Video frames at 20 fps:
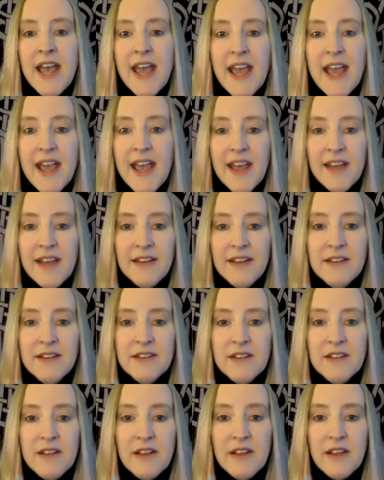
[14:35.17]
And
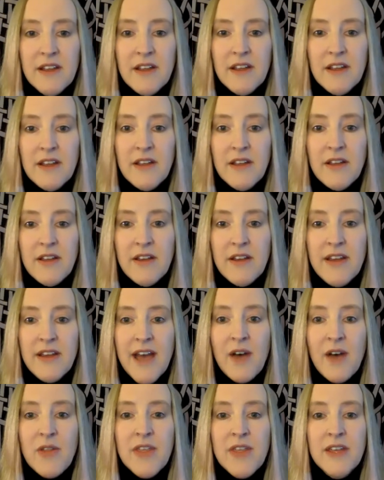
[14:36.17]

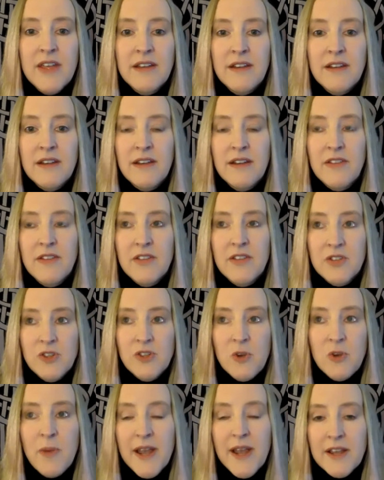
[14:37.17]
now that the
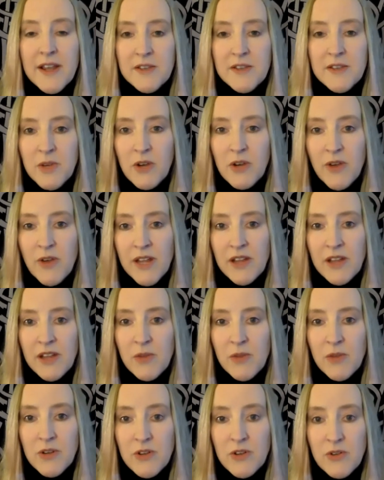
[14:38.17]
snowpack has been greatly
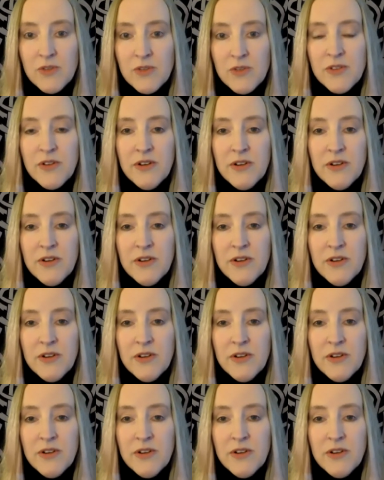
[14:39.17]
reduced,